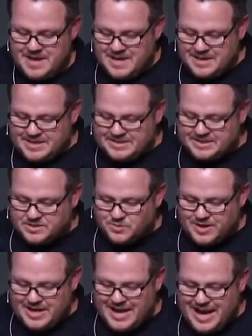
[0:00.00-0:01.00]
This is
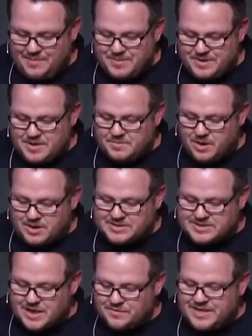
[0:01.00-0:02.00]
what happened upon
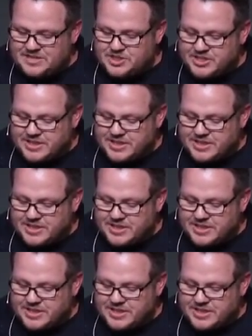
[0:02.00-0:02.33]
salvation.